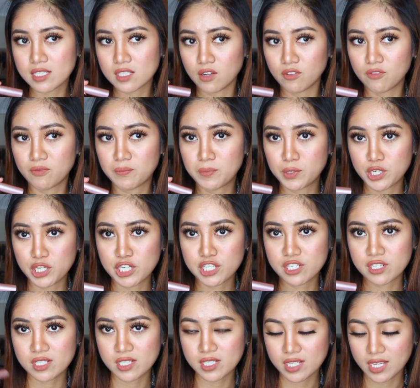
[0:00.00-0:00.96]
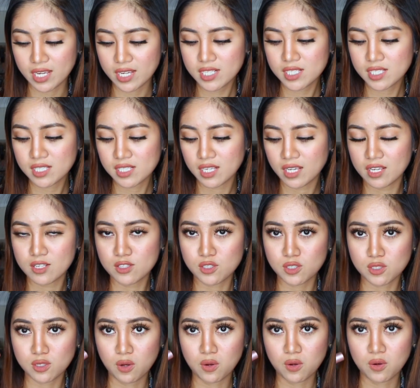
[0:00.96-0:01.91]
of purchases.
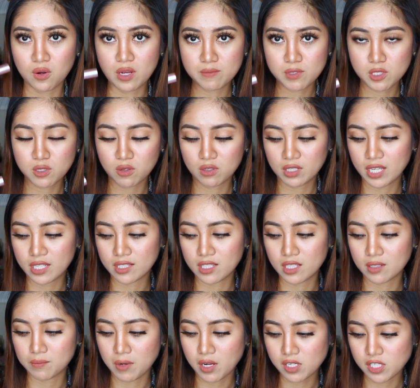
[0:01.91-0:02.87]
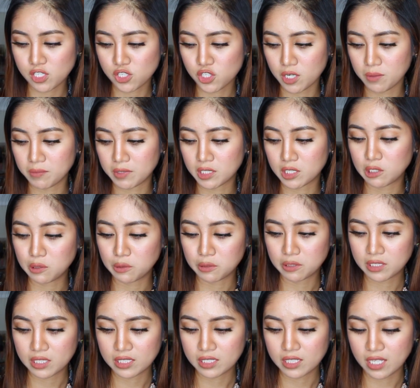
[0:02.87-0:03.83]
So I'm so glad that Boxycharm
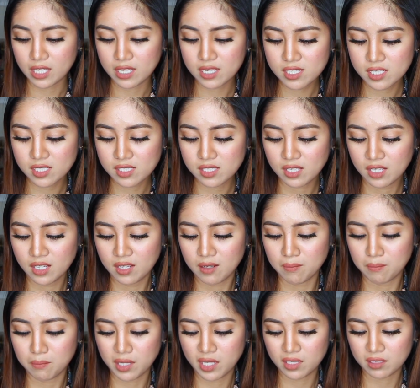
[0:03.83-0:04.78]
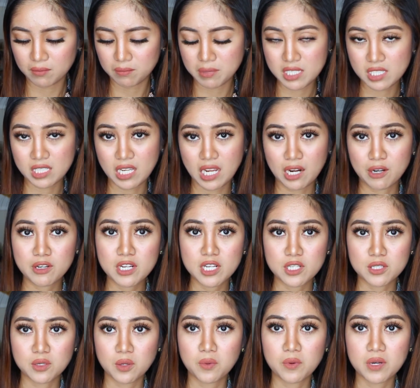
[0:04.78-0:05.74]
included this. But mascara
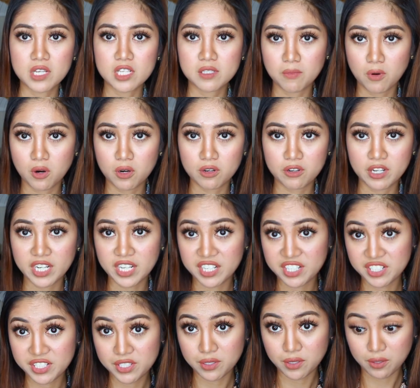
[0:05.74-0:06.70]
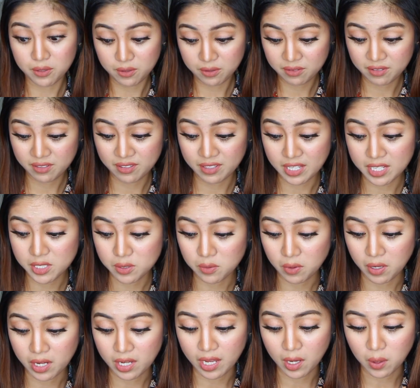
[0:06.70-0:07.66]
is always boring, so that's
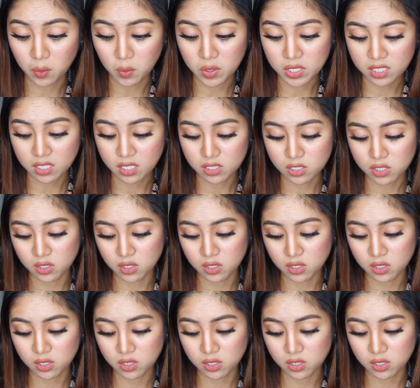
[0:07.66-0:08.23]
why I was not